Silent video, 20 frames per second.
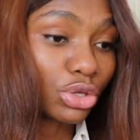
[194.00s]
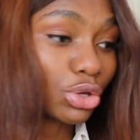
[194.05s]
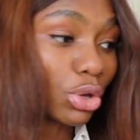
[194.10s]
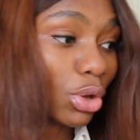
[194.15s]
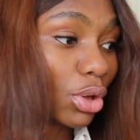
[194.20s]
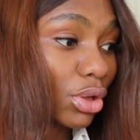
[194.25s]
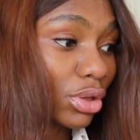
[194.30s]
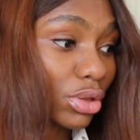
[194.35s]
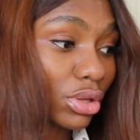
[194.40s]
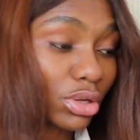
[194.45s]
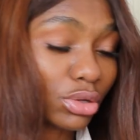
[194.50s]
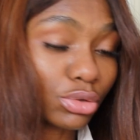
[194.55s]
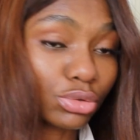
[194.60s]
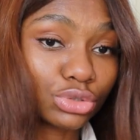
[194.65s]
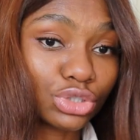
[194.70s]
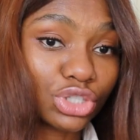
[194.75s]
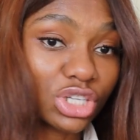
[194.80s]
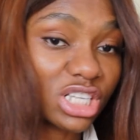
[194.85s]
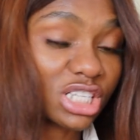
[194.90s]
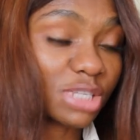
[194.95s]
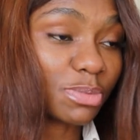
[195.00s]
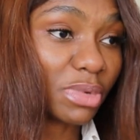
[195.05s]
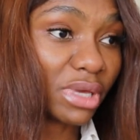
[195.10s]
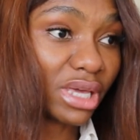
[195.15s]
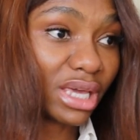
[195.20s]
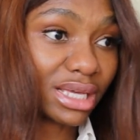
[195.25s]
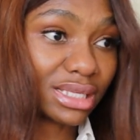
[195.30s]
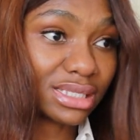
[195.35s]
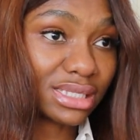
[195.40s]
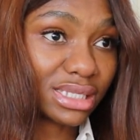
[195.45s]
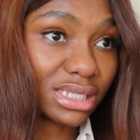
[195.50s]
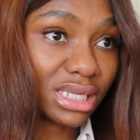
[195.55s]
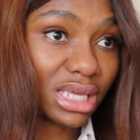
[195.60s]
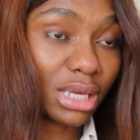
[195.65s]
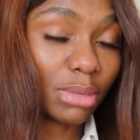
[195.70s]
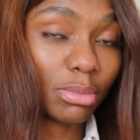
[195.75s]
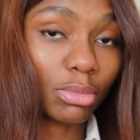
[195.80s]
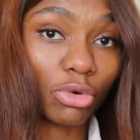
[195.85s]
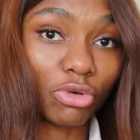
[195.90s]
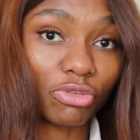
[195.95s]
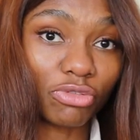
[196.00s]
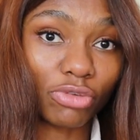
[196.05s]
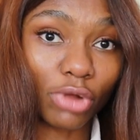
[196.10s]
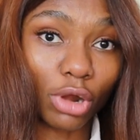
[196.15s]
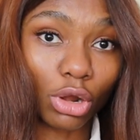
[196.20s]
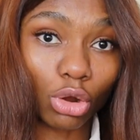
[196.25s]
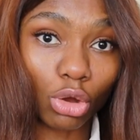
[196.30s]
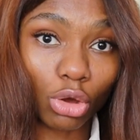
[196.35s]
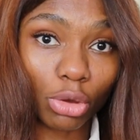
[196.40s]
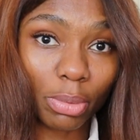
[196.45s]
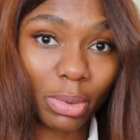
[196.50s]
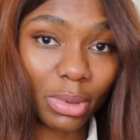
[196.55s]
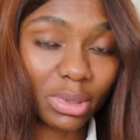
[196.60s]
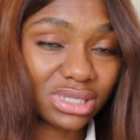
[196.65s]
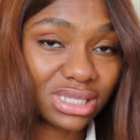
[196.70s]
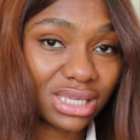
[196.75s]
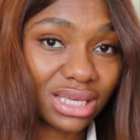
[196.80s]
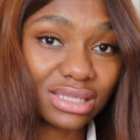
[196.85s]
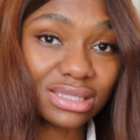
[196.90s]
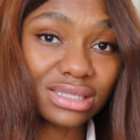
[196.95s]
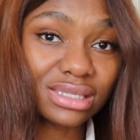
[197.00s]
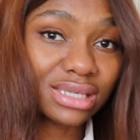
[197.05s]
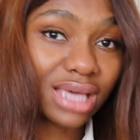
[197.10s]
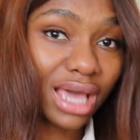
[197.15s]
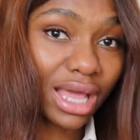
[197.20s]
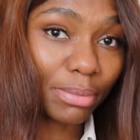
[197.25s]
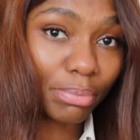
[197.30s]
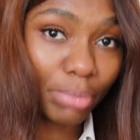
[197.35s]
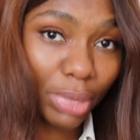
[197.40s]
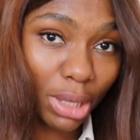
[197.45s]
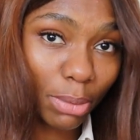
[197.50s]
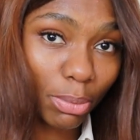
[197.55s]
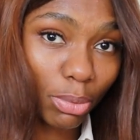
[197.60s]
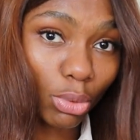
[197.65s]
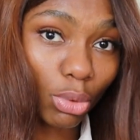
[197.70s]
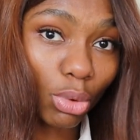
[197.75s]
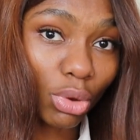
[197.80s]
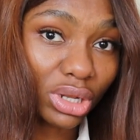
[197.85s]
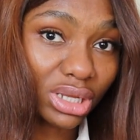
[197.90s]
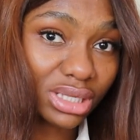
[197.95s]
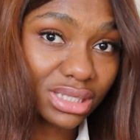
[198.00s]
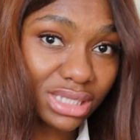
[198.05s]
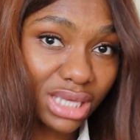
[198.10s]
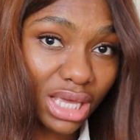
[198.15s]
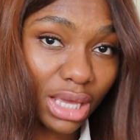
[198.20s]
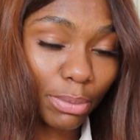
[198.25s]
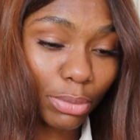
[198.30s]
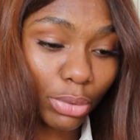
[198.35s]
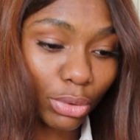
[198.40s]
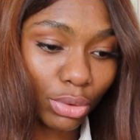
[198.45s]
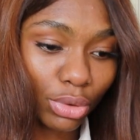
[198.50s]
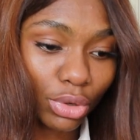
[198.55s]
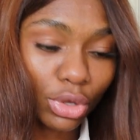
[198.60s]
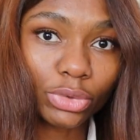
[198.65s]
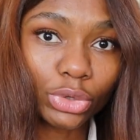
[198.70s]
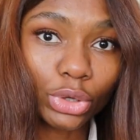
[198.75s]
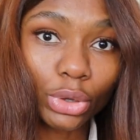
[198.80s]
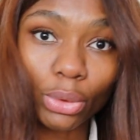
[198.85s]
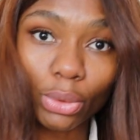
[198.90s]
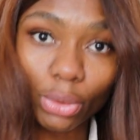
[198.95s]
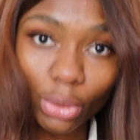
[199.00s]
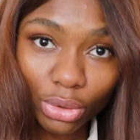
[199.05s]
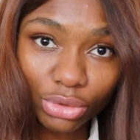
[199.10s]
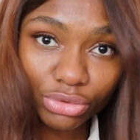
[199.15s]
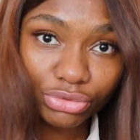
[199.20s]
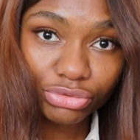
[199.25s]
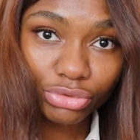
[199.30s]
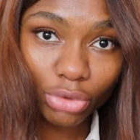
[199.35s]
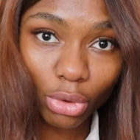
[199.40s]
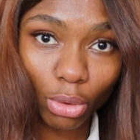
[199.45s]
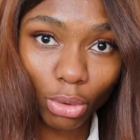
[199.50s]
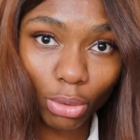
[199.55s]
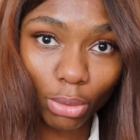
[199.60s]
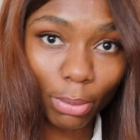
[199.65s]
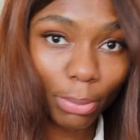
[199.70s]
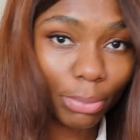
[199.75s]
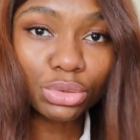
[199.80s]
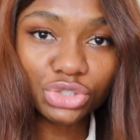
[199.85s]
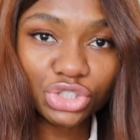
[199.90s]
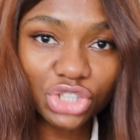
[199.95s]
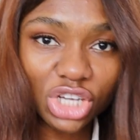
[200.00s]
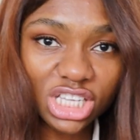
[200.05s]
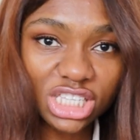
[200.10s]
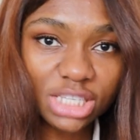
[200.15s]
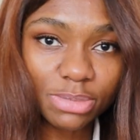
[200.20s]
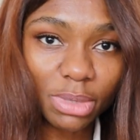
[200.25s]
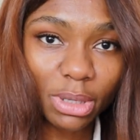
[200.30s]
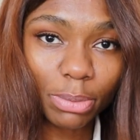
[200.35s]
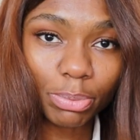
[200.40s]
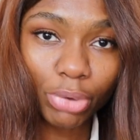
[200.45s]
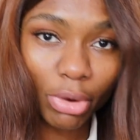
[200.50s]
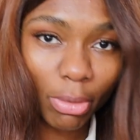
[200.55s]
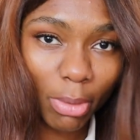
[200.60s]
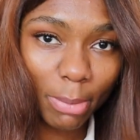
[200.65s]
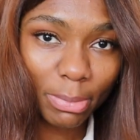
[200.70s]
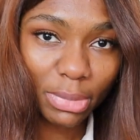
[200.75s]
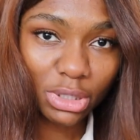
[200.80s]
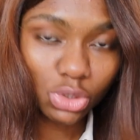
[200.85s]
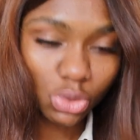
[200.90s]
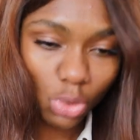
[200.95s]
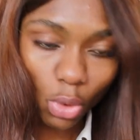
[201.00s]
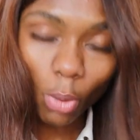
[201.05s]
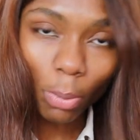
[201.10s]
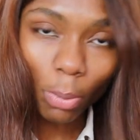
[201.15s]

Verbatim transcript: You could just be a team of long, say ten people on a table. Your own role could just be probably to